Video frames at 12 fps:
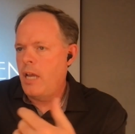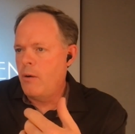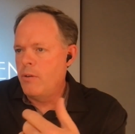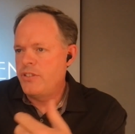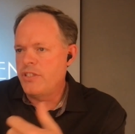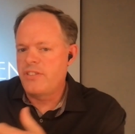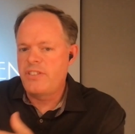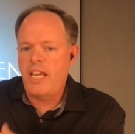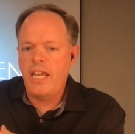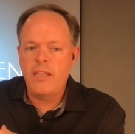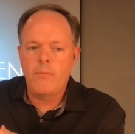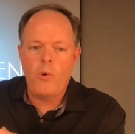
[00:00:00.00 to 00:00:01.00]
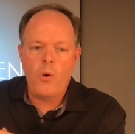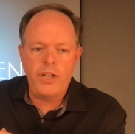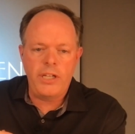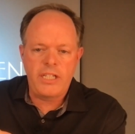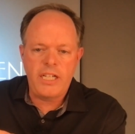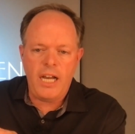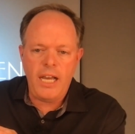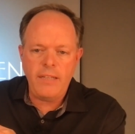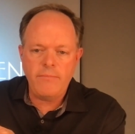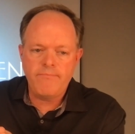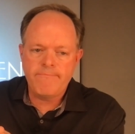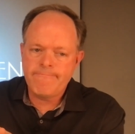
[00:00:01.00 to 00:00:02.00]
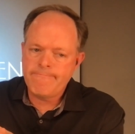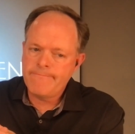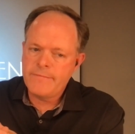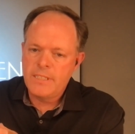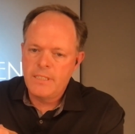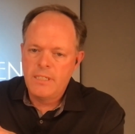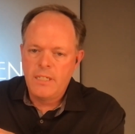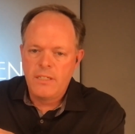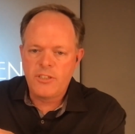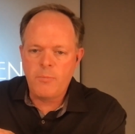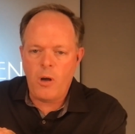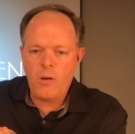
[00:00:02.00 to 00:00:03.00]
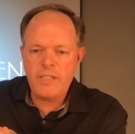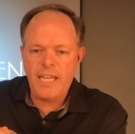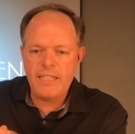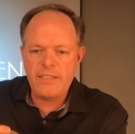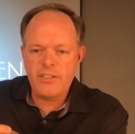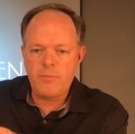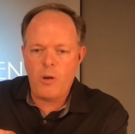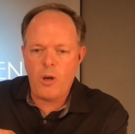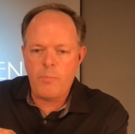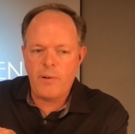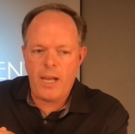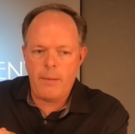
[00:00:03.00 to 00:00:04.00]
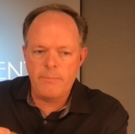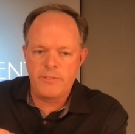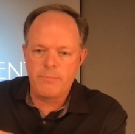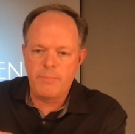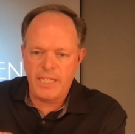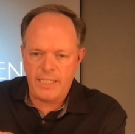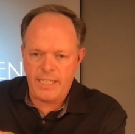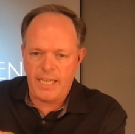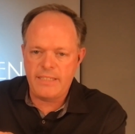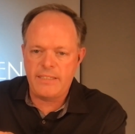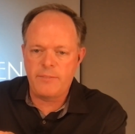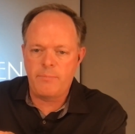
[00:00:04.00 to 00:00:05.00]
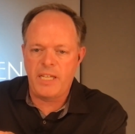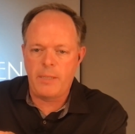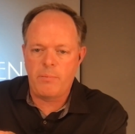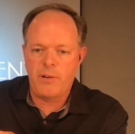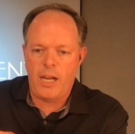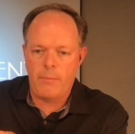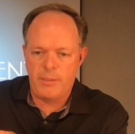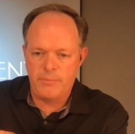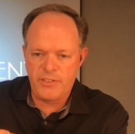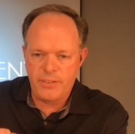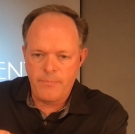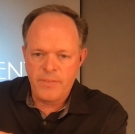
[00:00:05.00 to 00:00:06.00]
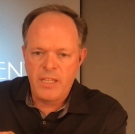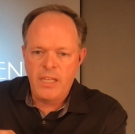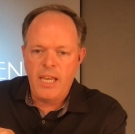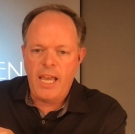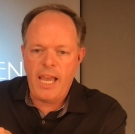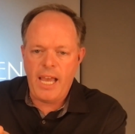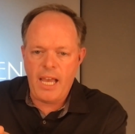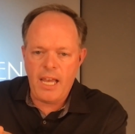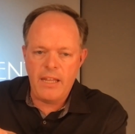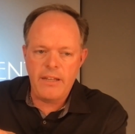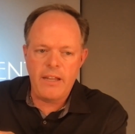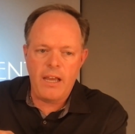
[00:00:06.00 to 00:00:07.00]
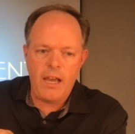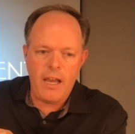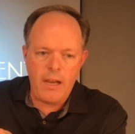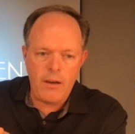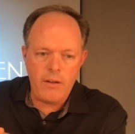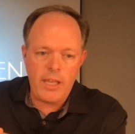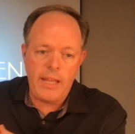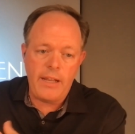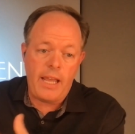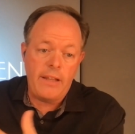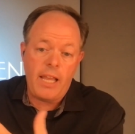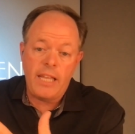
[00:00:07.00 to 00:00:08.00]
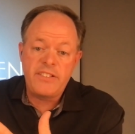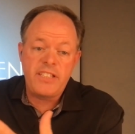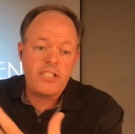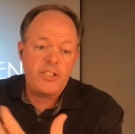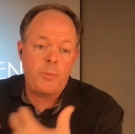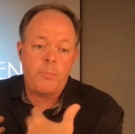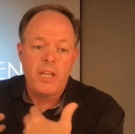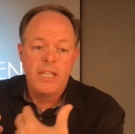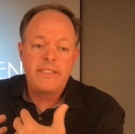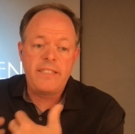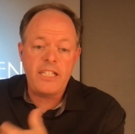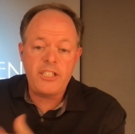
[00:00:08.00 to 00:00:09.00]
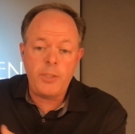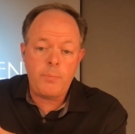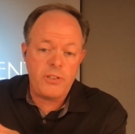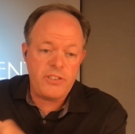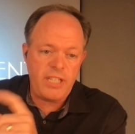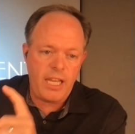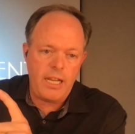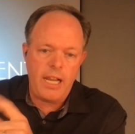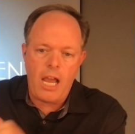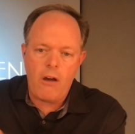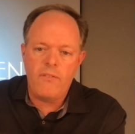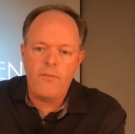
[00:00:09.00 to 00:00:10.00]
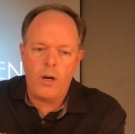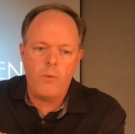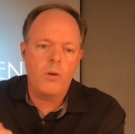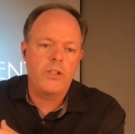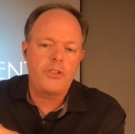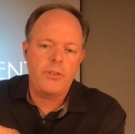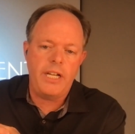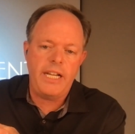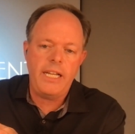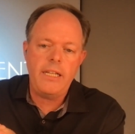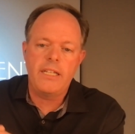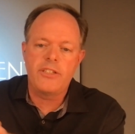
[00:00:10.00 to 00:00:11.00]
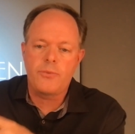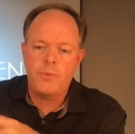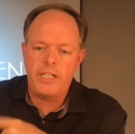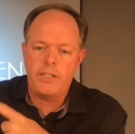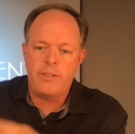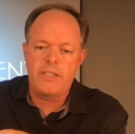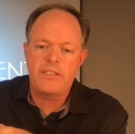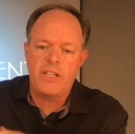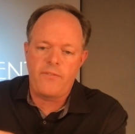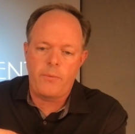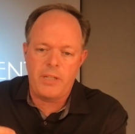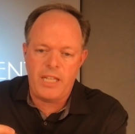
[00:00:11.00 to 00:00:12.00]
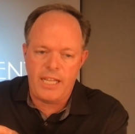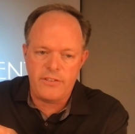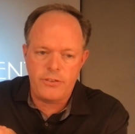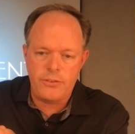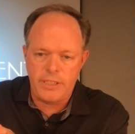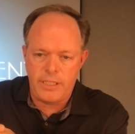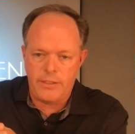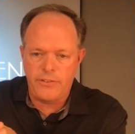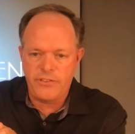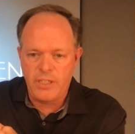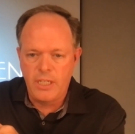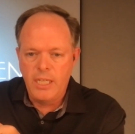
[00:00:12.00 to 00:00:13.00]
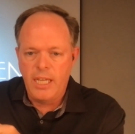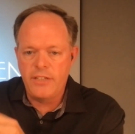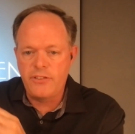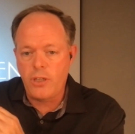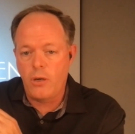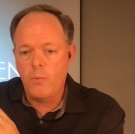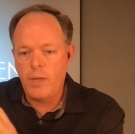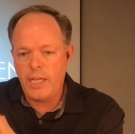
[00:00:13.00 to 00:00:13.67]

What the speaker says: would just say the more you cut, small cases, small problems, big cases, big problems. And 60% now of what we're treating is redoing stuff from the last 2 years. And so